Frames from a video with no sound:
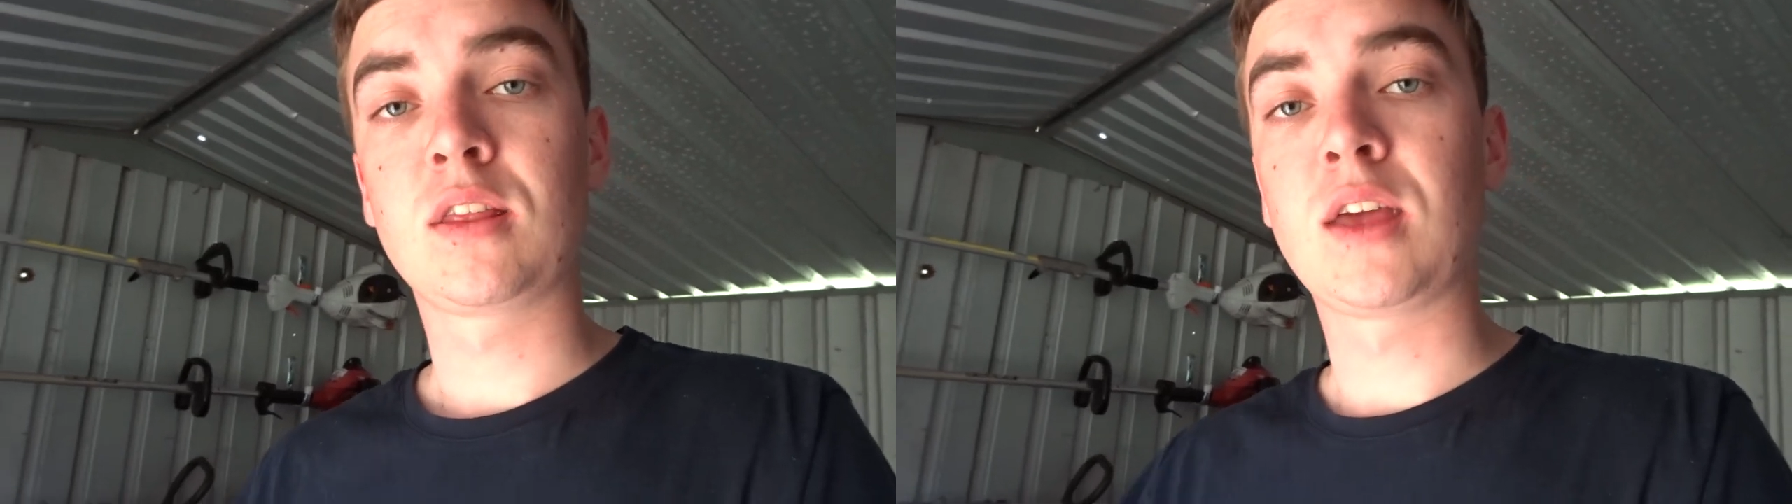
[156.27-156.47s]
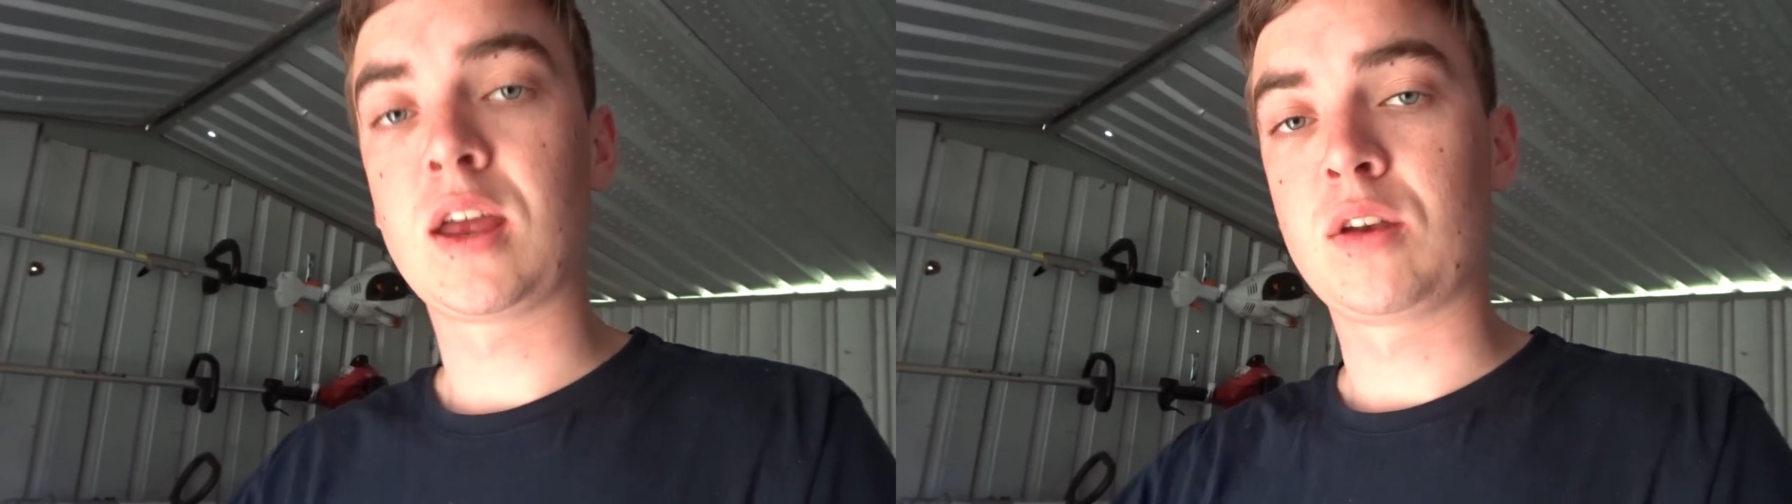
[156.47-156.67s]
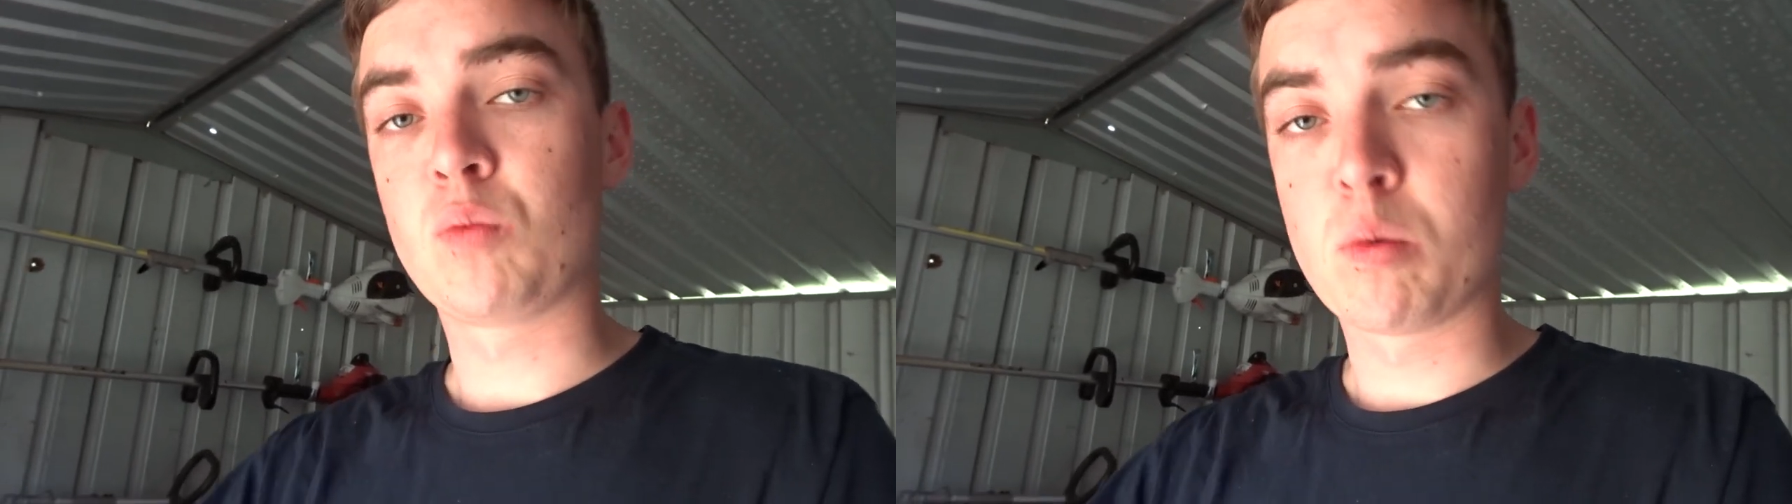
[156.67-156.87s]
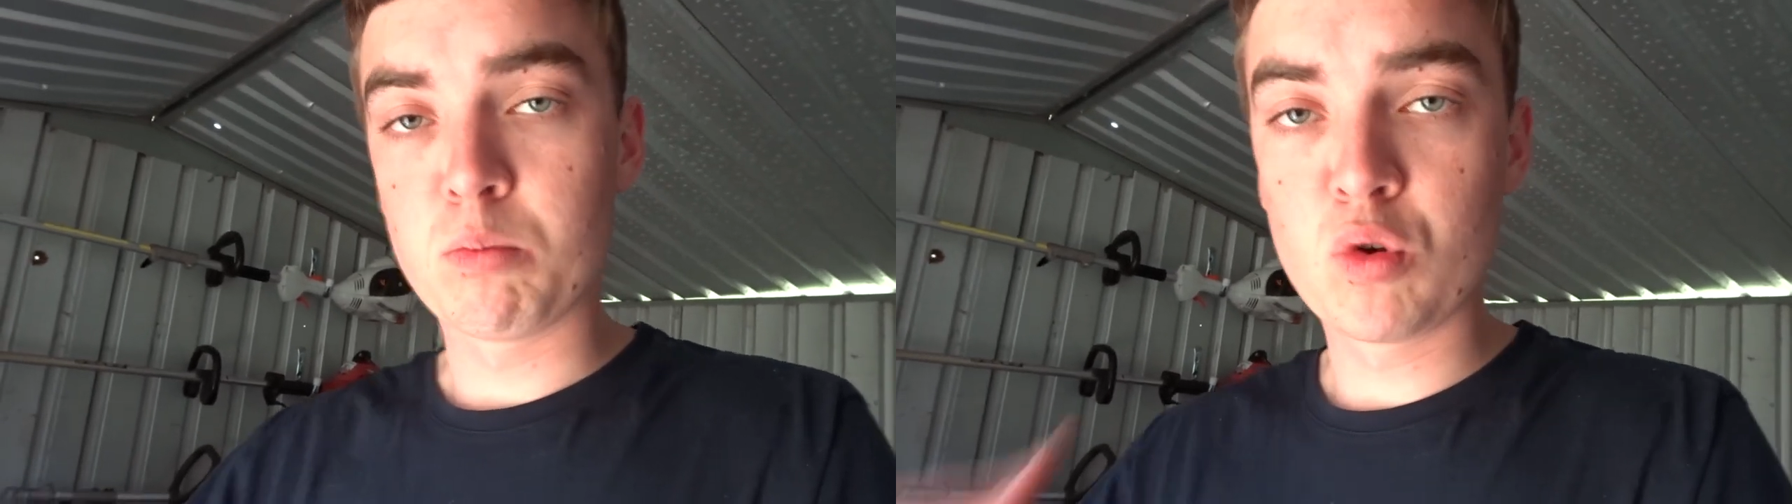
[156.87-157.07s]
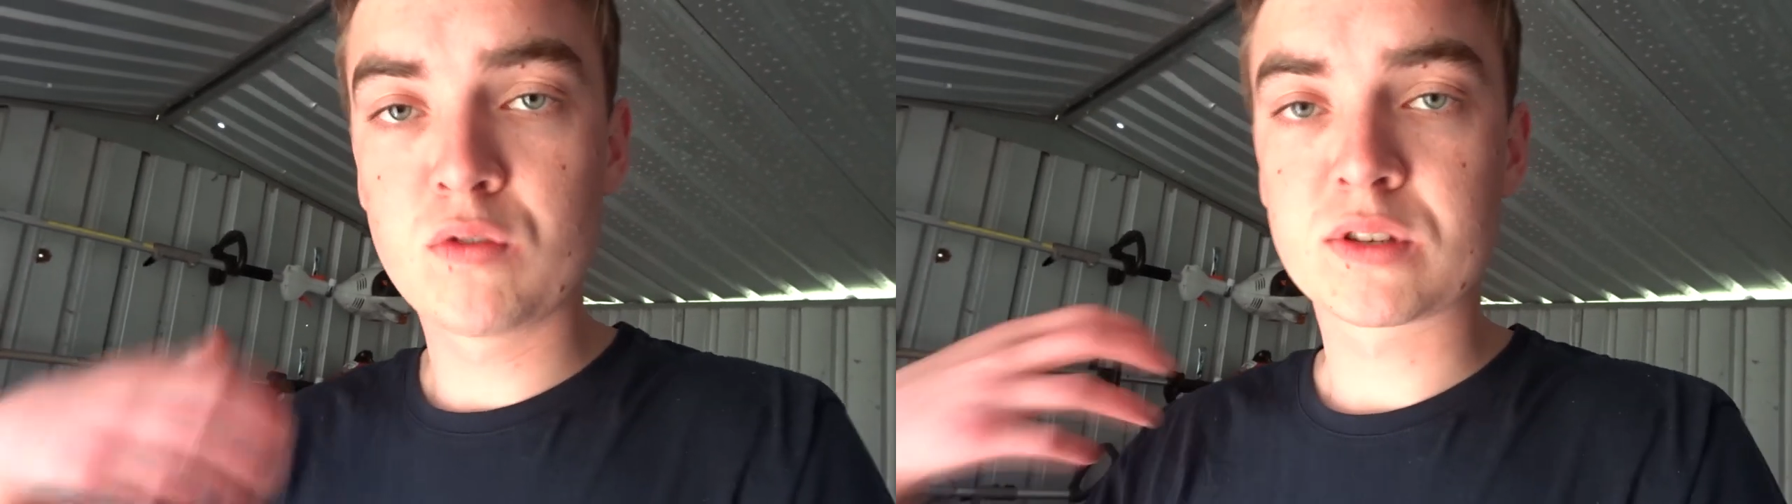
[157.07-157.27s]
then
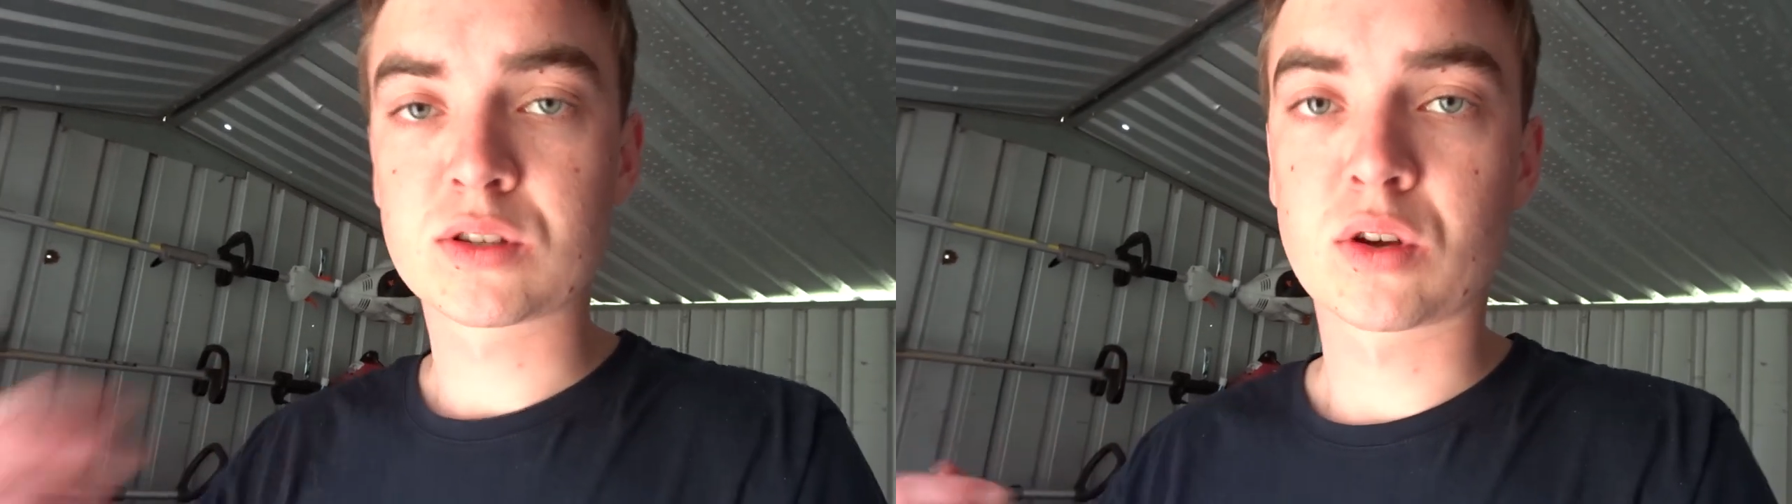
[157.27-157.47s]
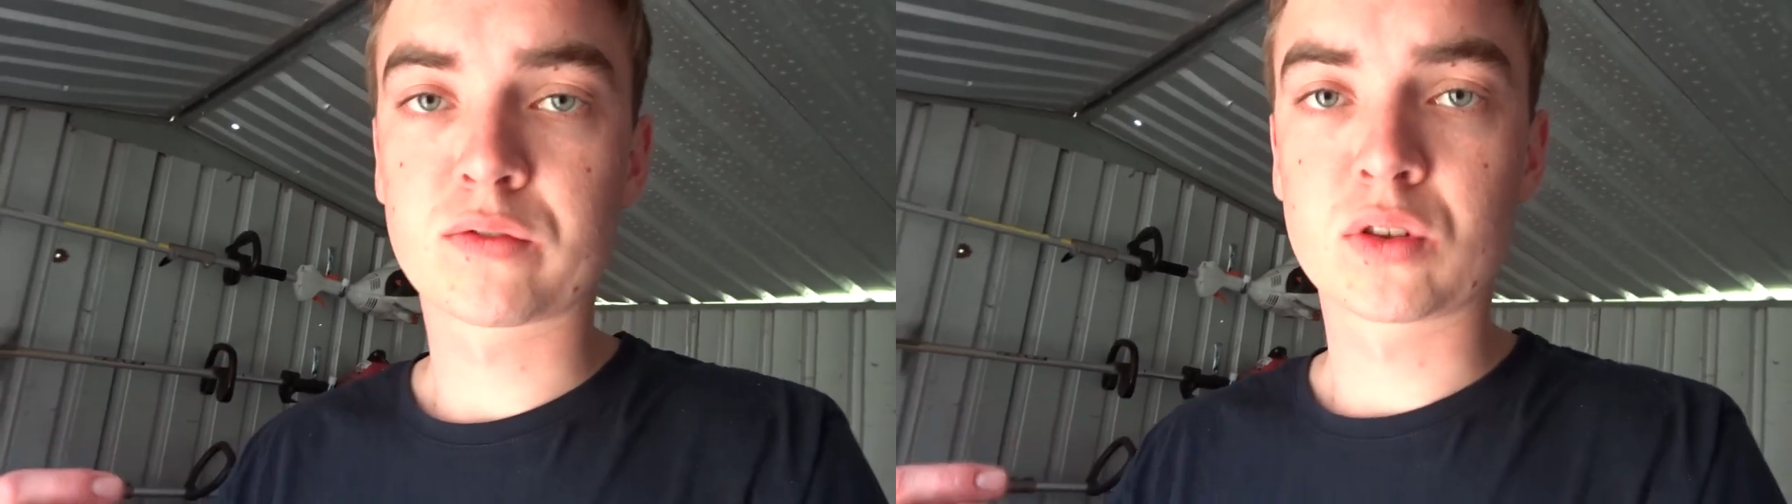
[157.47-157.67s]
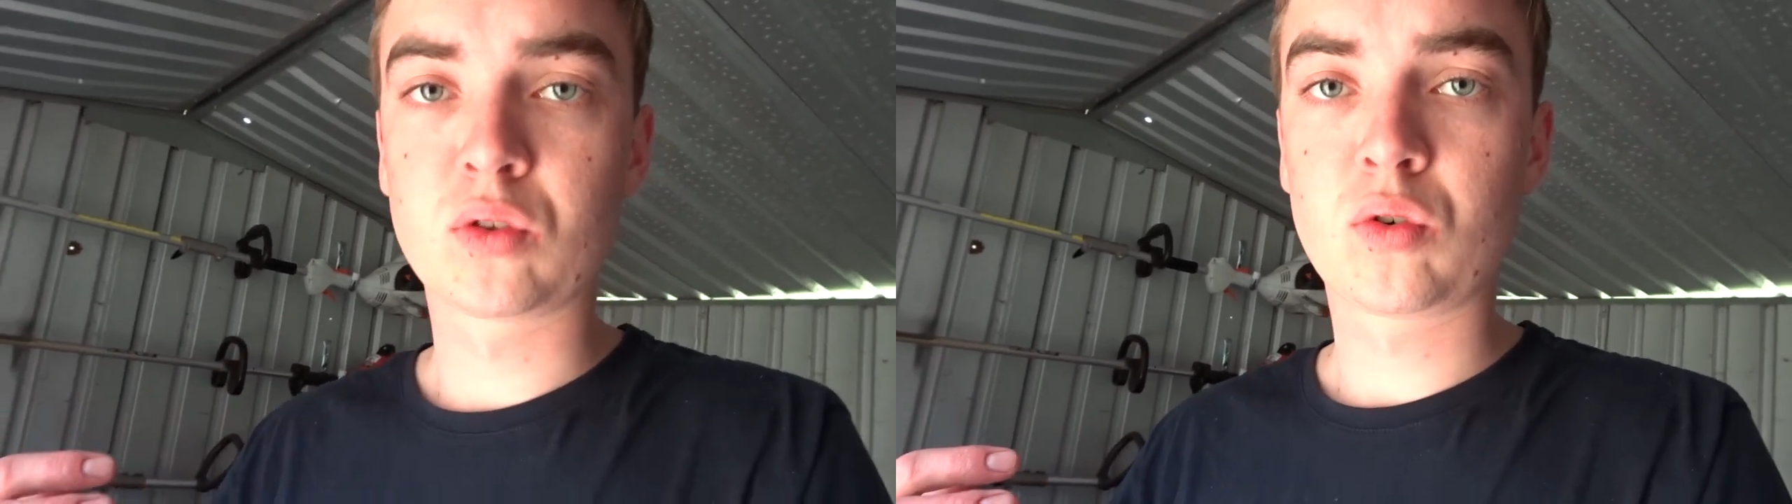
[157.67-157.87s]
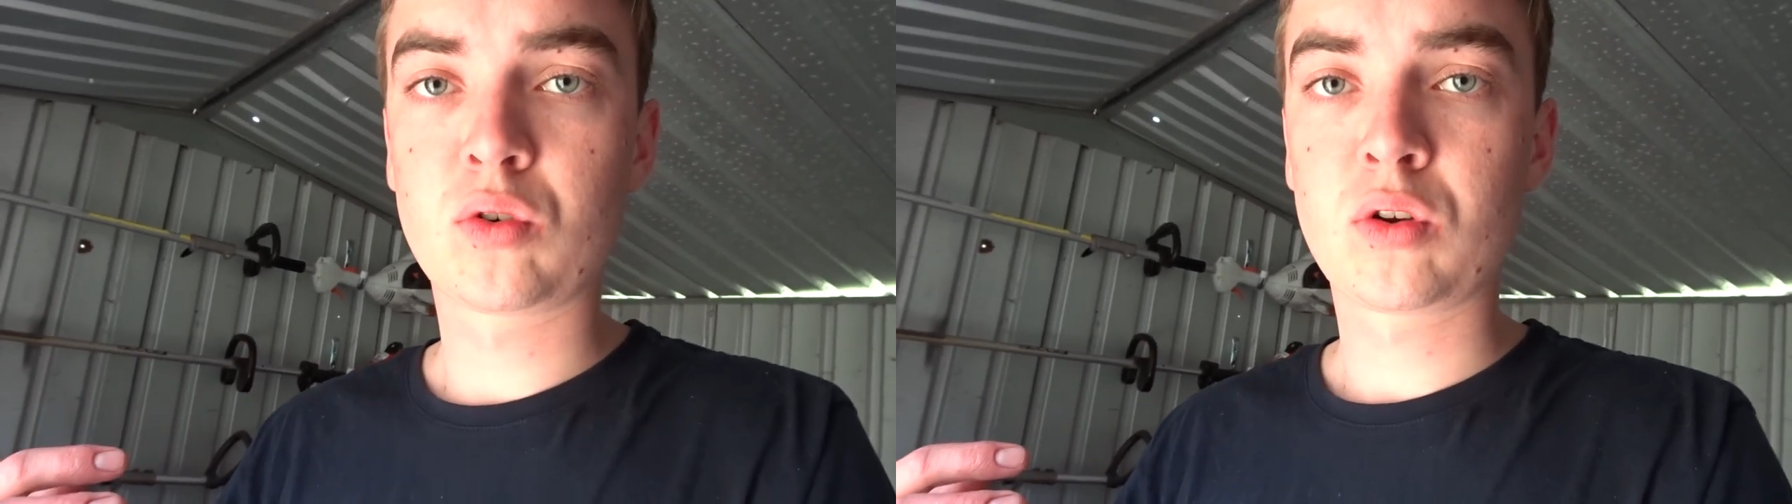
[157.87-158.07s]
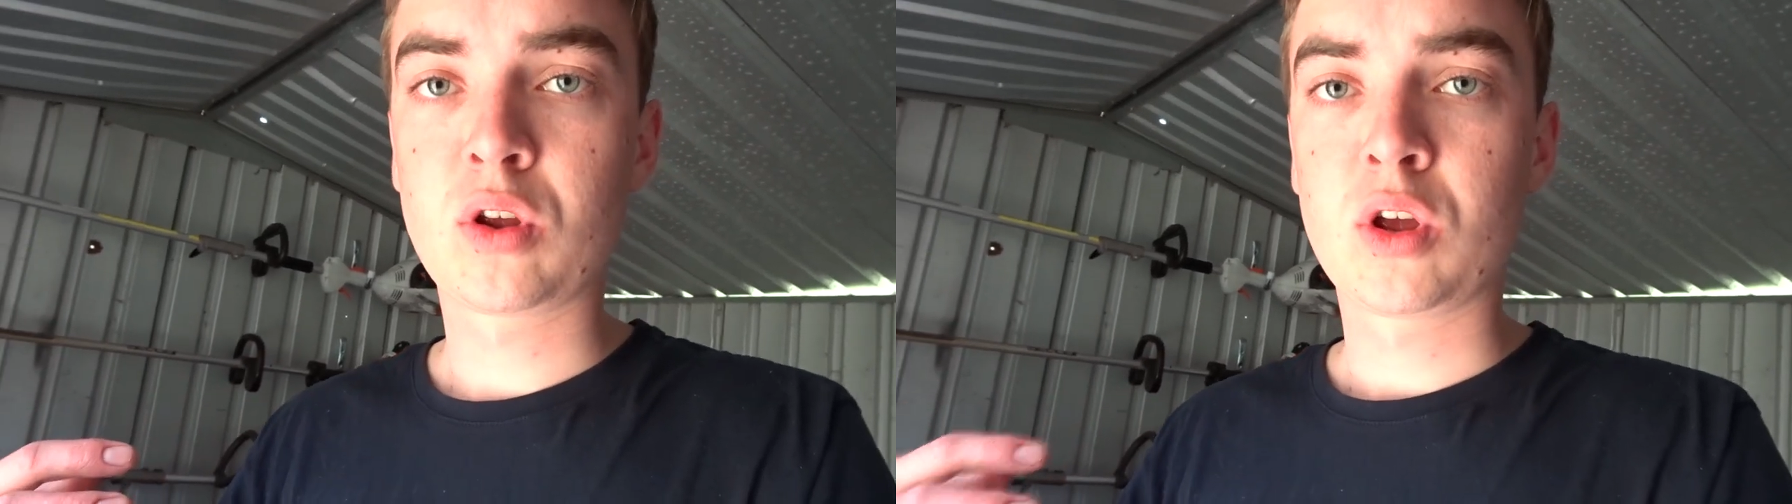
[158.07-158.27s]
removes this off the lawn